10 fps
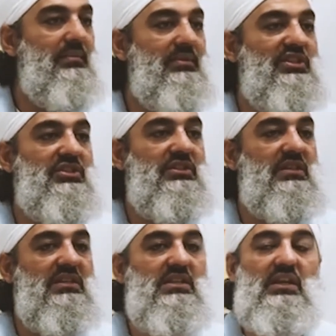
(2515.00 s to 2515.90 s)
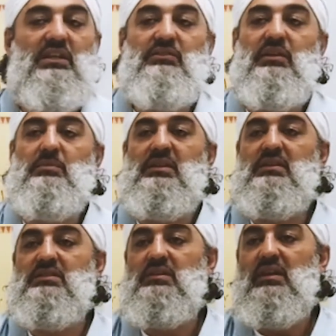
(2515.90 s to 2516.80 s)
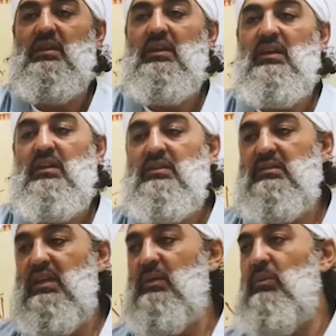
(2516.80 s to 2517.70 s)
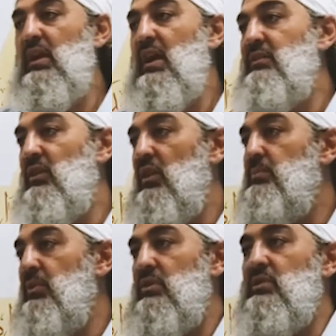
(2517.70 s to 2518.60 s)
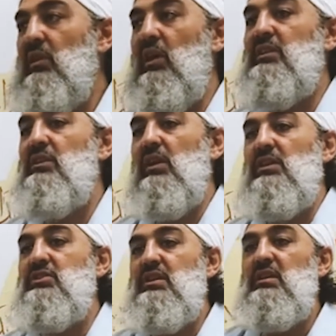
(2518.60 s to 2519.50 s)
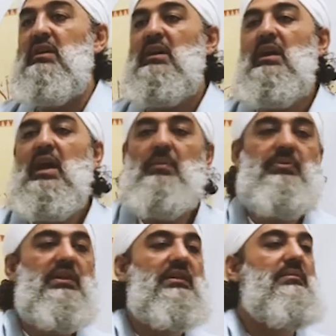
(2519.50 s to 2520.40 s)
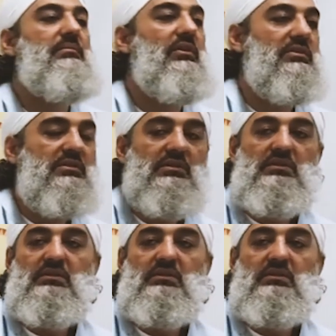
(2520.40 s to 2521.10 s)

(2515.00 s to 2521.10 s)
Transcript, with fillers: the masjid, the executive committees, they want to have their own personal ideology happening in the mosque.